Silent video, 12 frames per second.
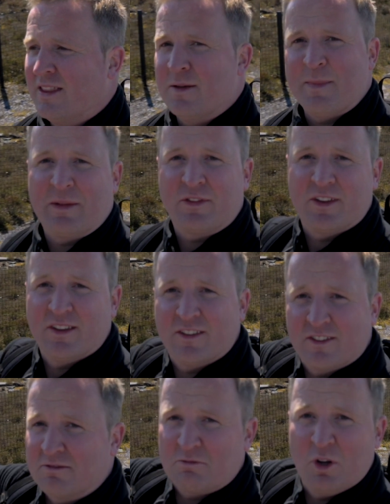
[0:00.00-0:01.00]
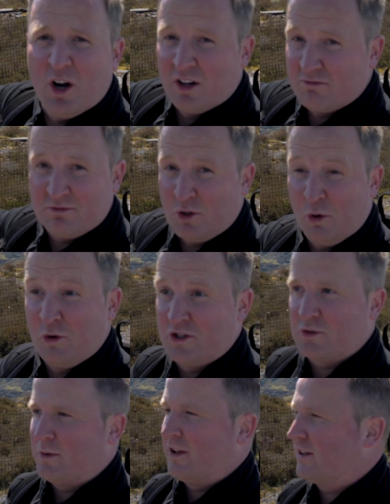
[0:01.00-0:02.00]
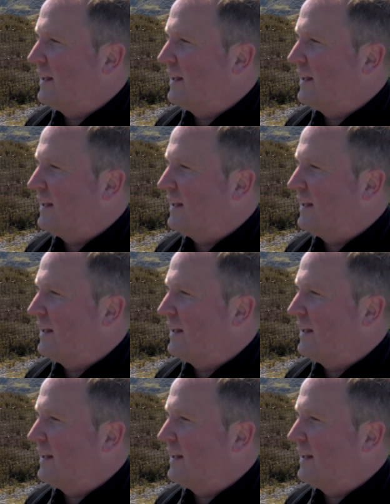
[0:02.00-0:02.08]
The mountains are gorgeous with the